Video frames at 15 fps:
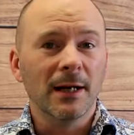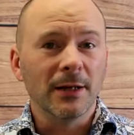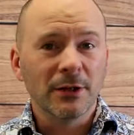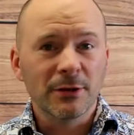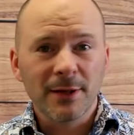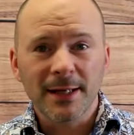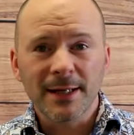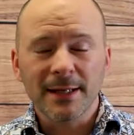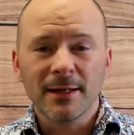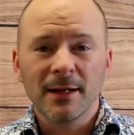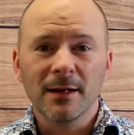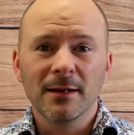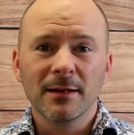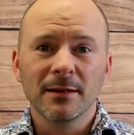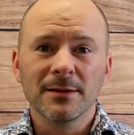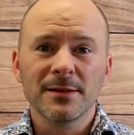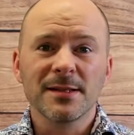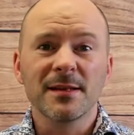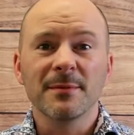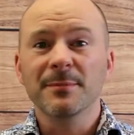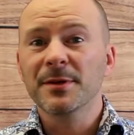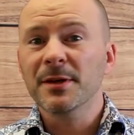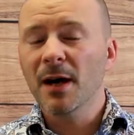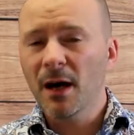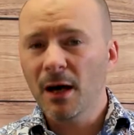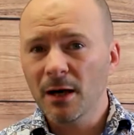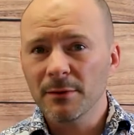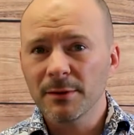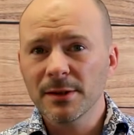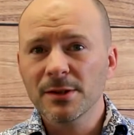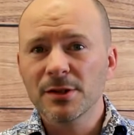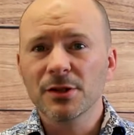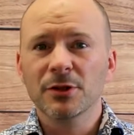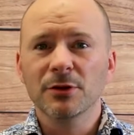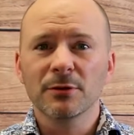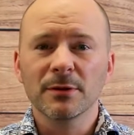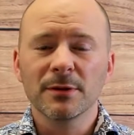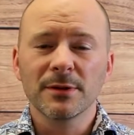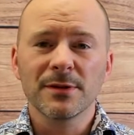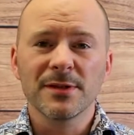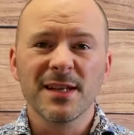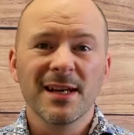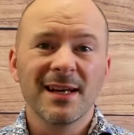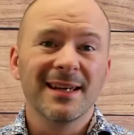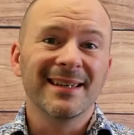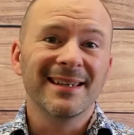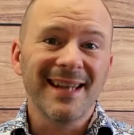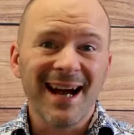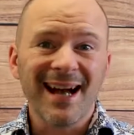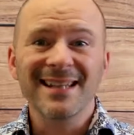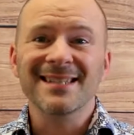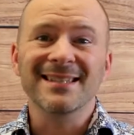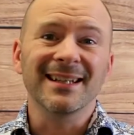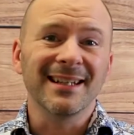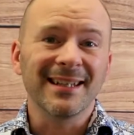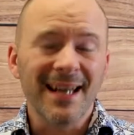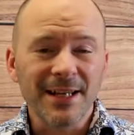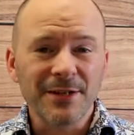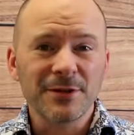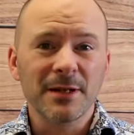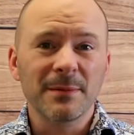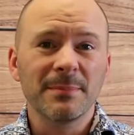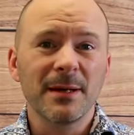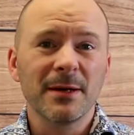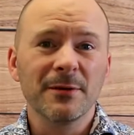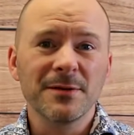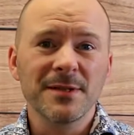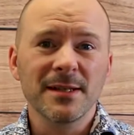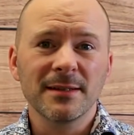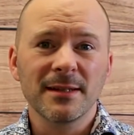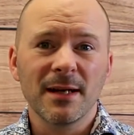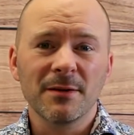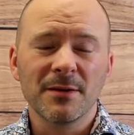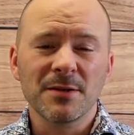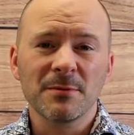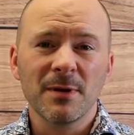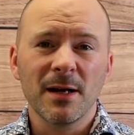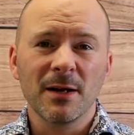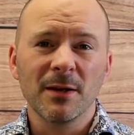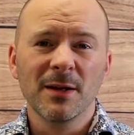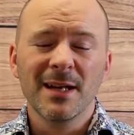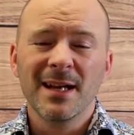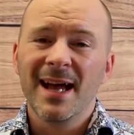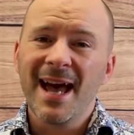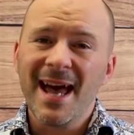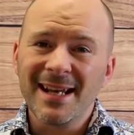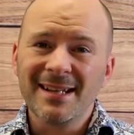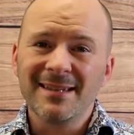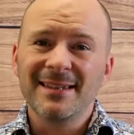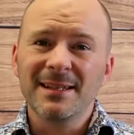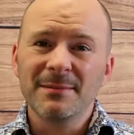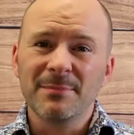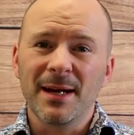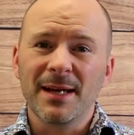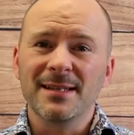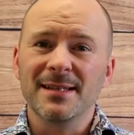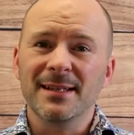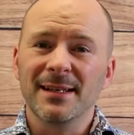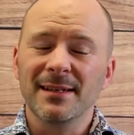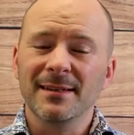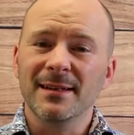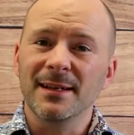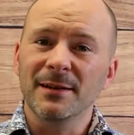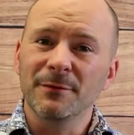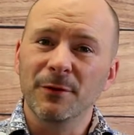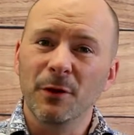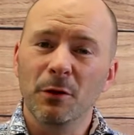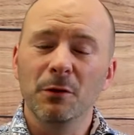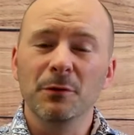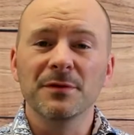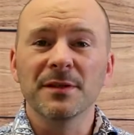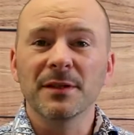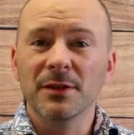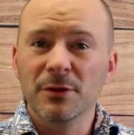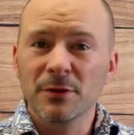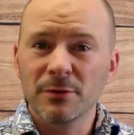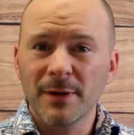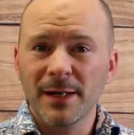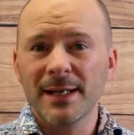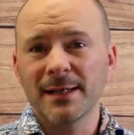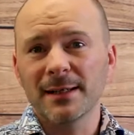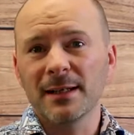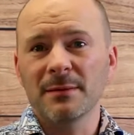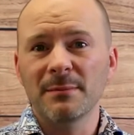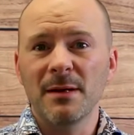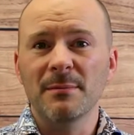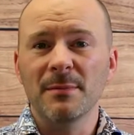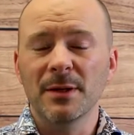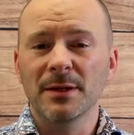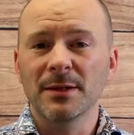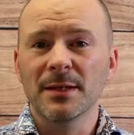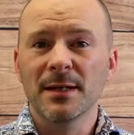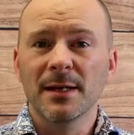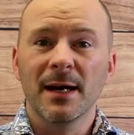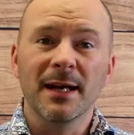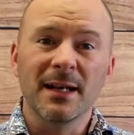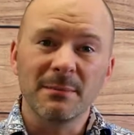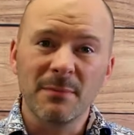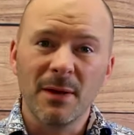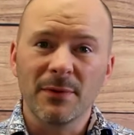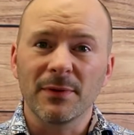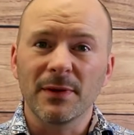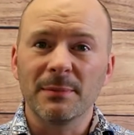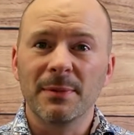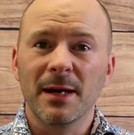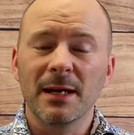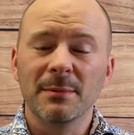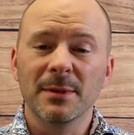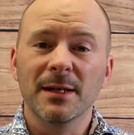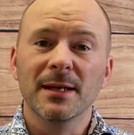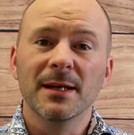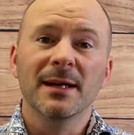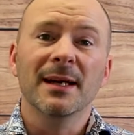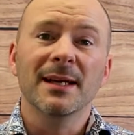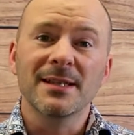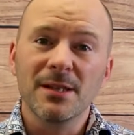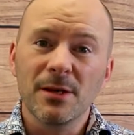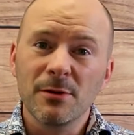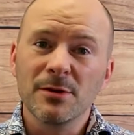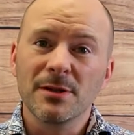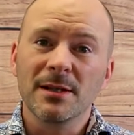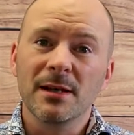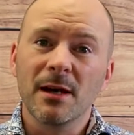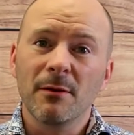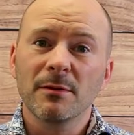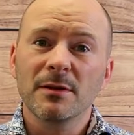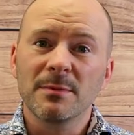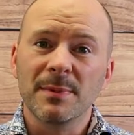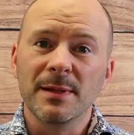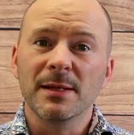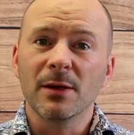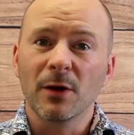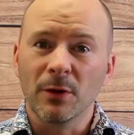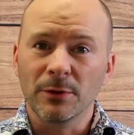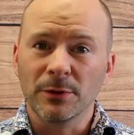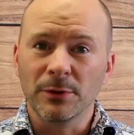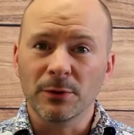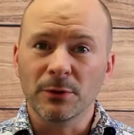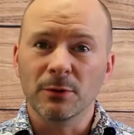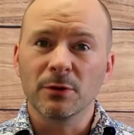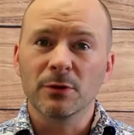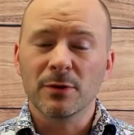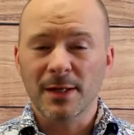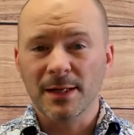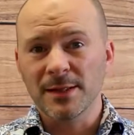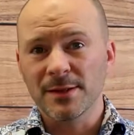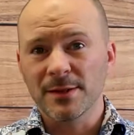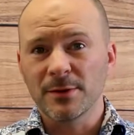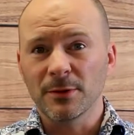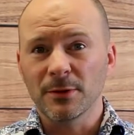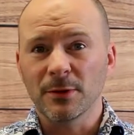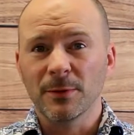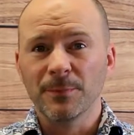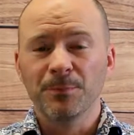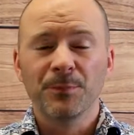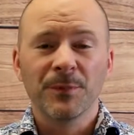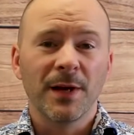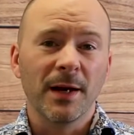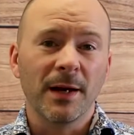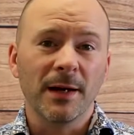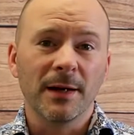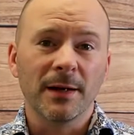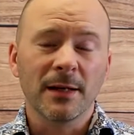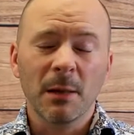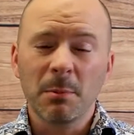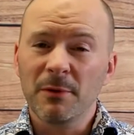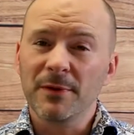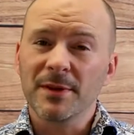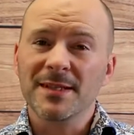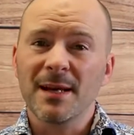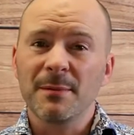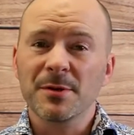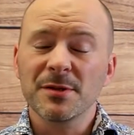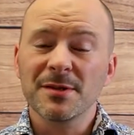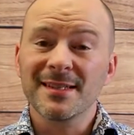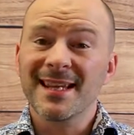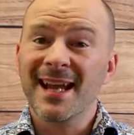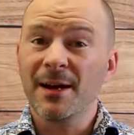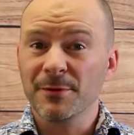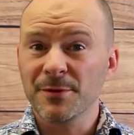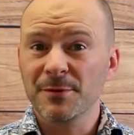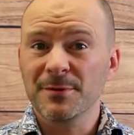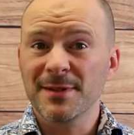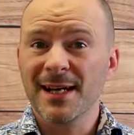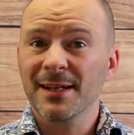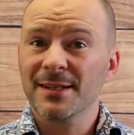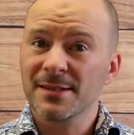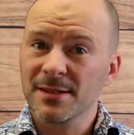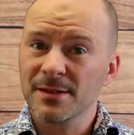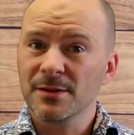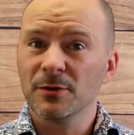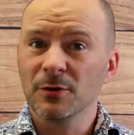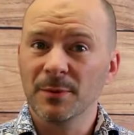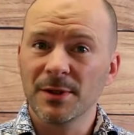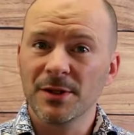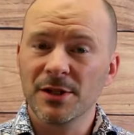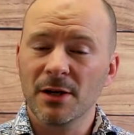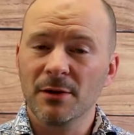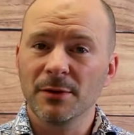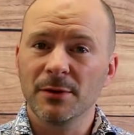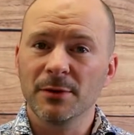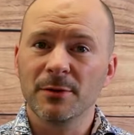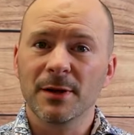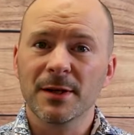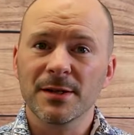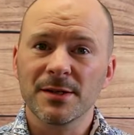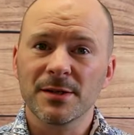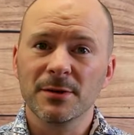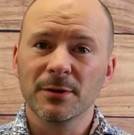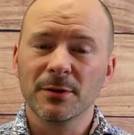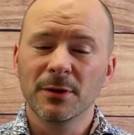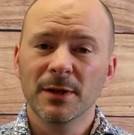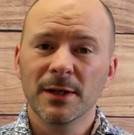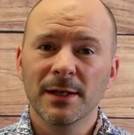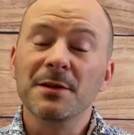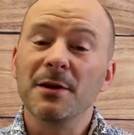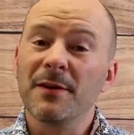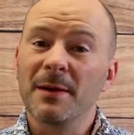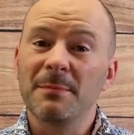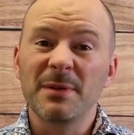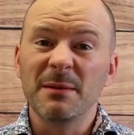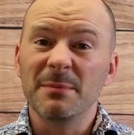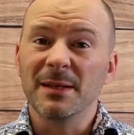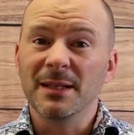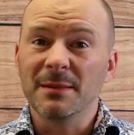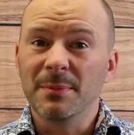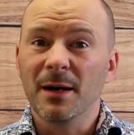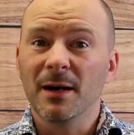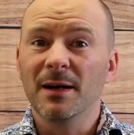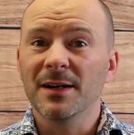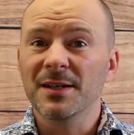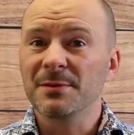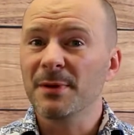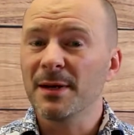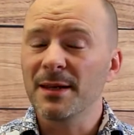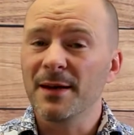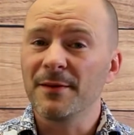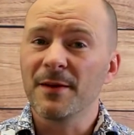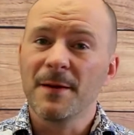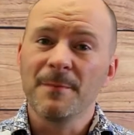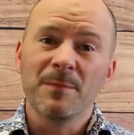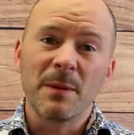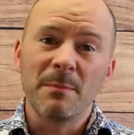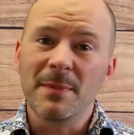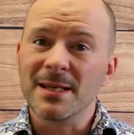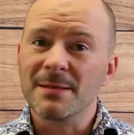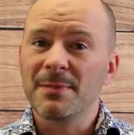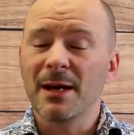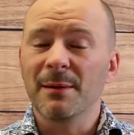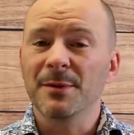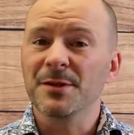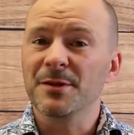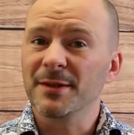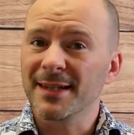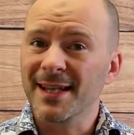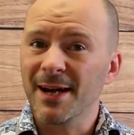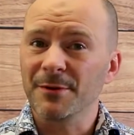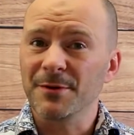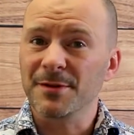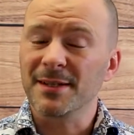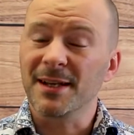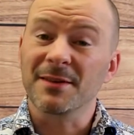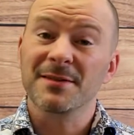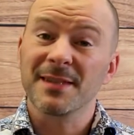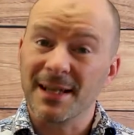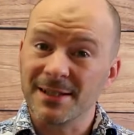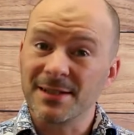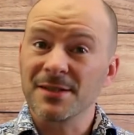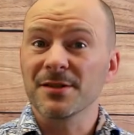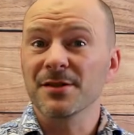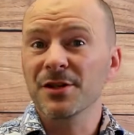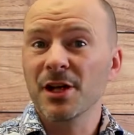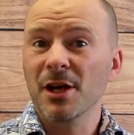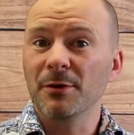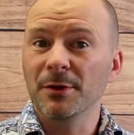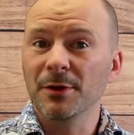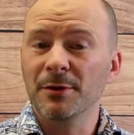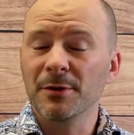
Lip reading: credit cards, some car insurance, gas and electric bills in there as well. Anything basically that involves a credit commitment and a monthly payment is usually going to be on your credit score. A couple of exceptions: council tax doesn't normally show on your credit score. So I've had people in the past where they've missed payments on their council tax. That doesn't show on your